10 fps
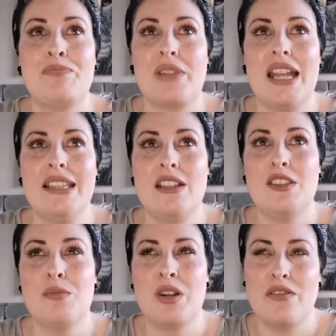and then
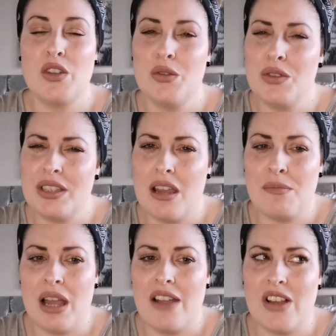the more I've used
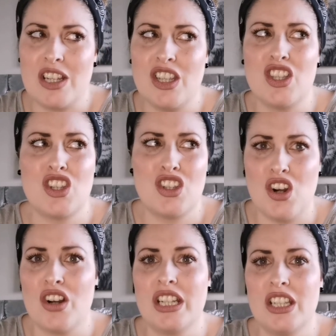them, I've actually
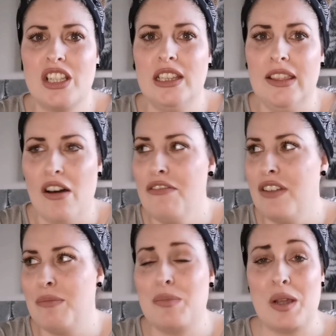started to love
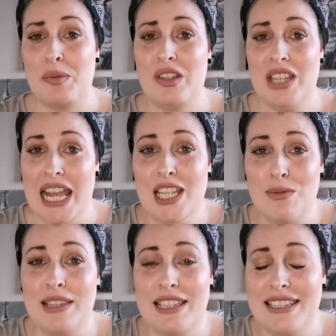and be obsessed
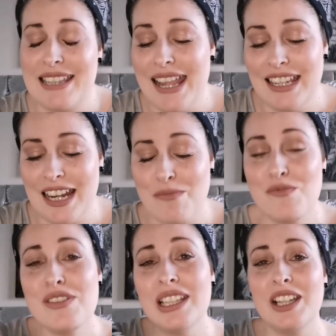with the scent, and I'm
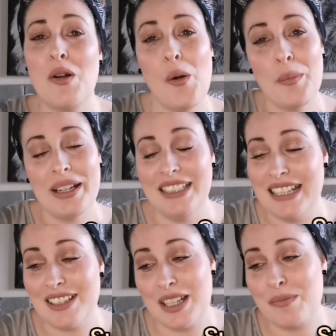really hoping that
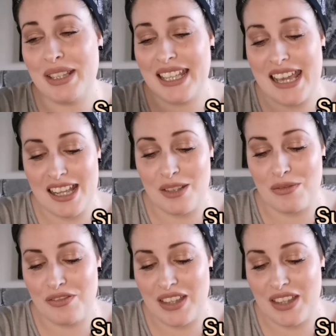it's going to be the case with